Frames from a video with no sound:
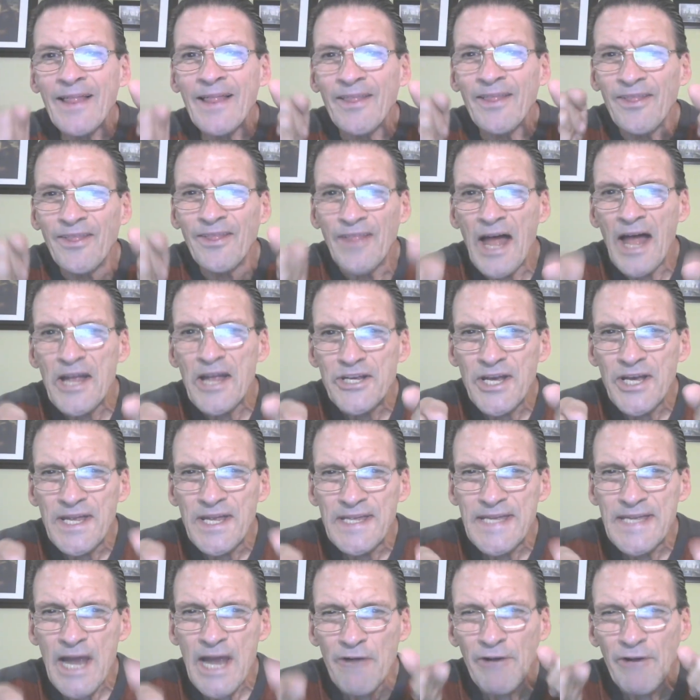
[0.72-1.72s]

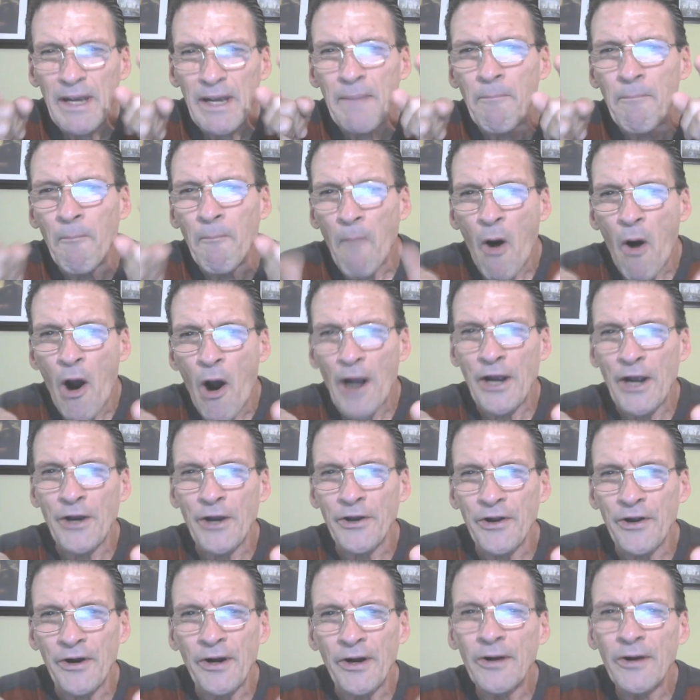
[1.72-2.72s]
legendary
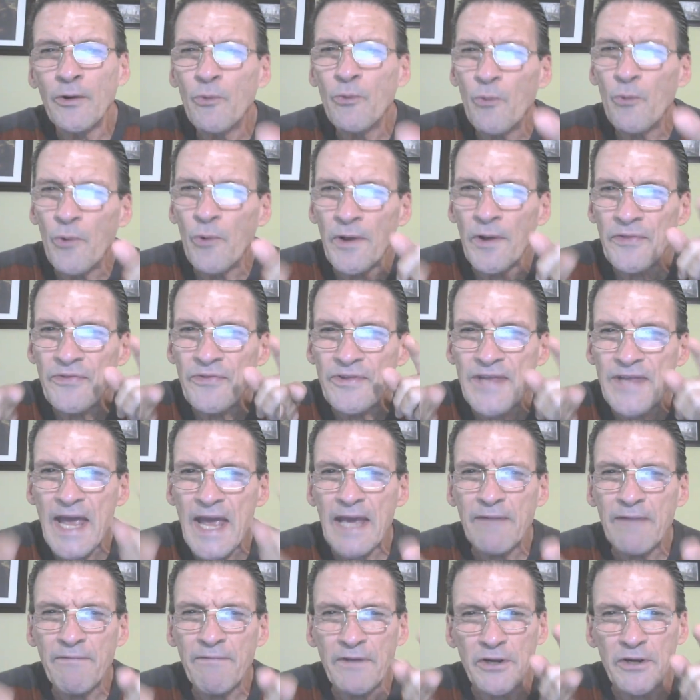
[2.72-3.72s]
marketer with
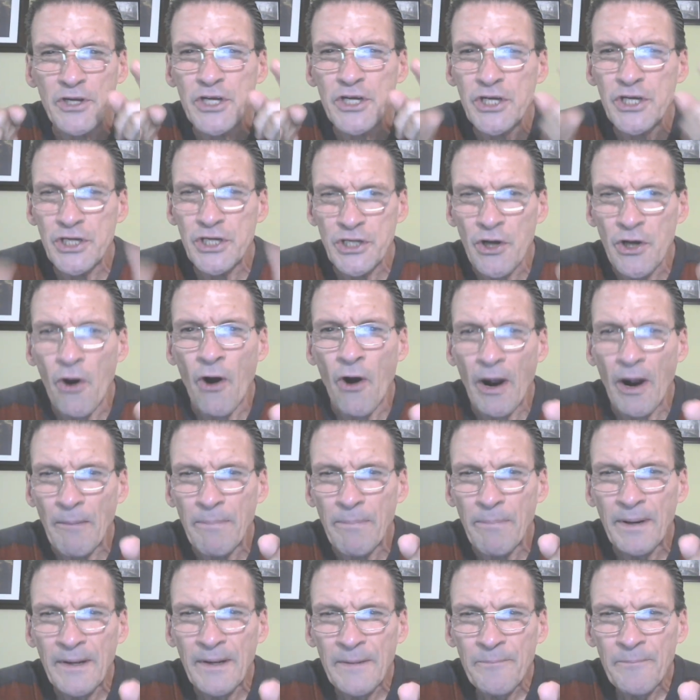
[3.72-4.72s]
David Sharpe.
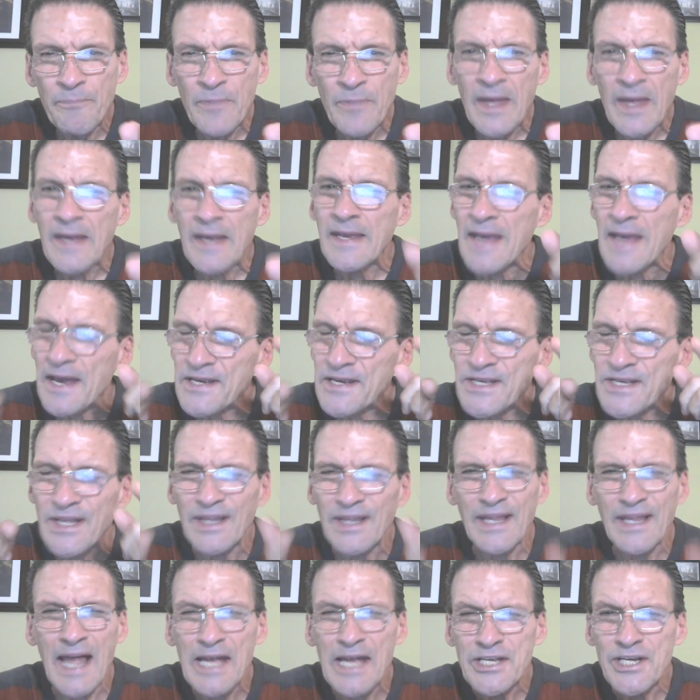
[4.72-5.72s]
Yes,
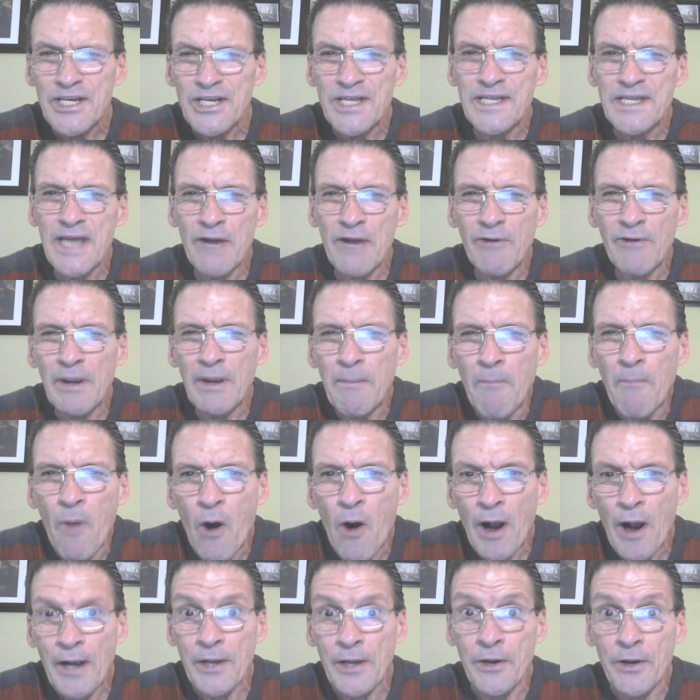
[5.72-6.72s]
legendary
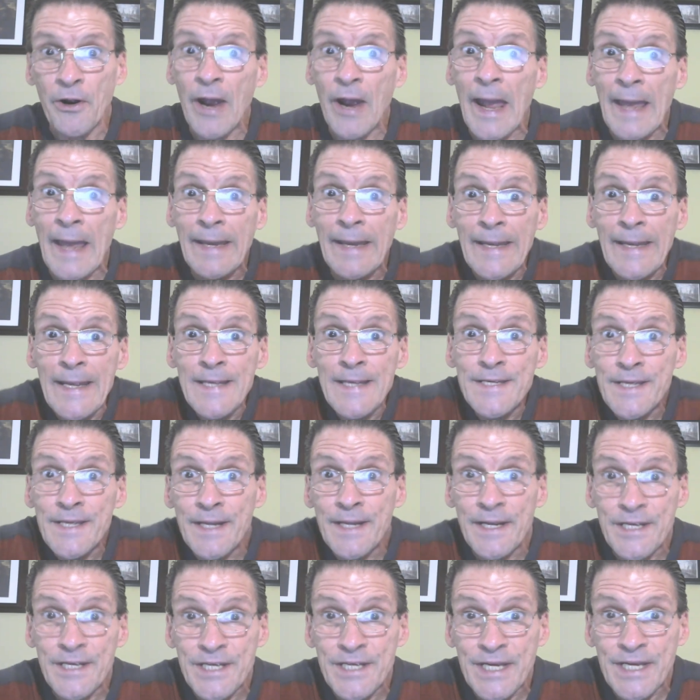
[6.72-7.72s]
marketer. And is it
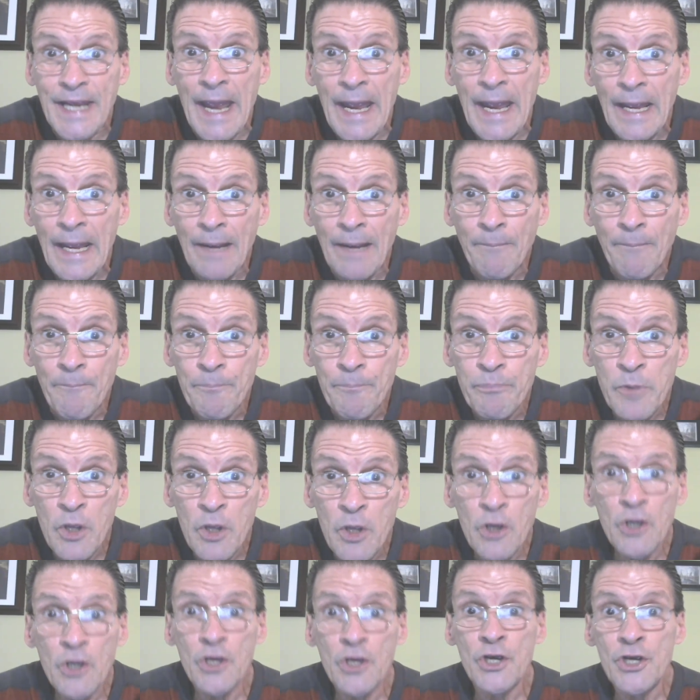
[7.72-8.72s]
a scam?
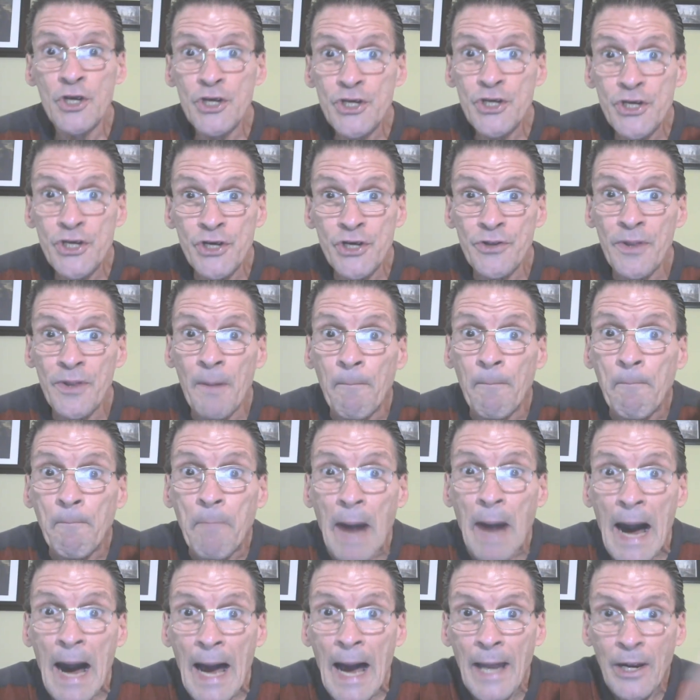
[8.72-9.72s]
Should the
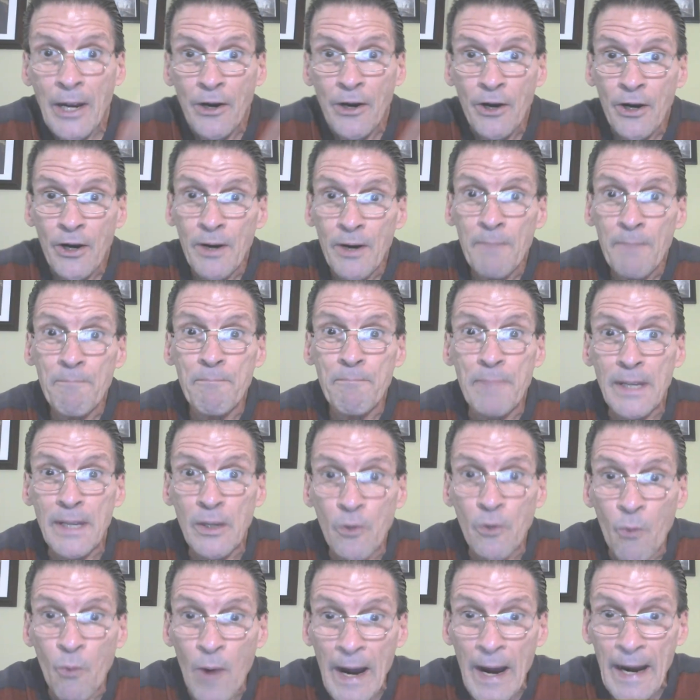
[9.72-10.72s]
buyer
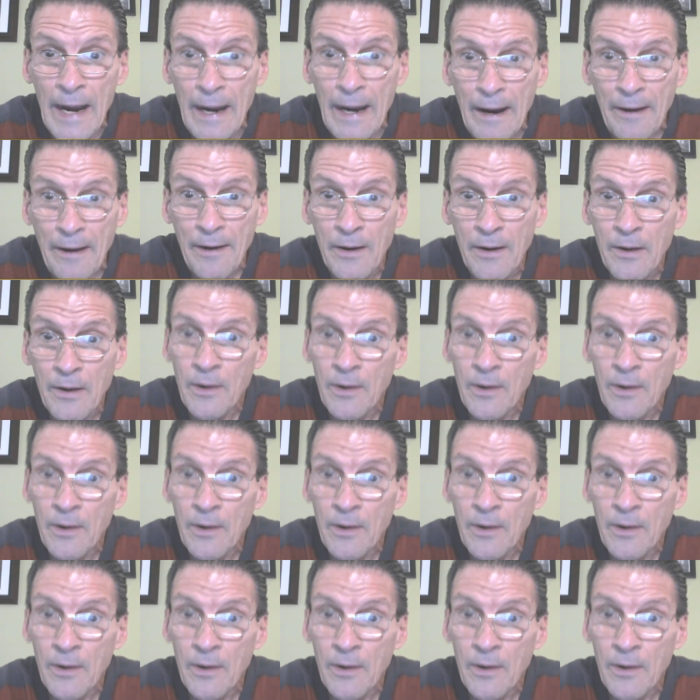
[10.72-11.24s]
beware?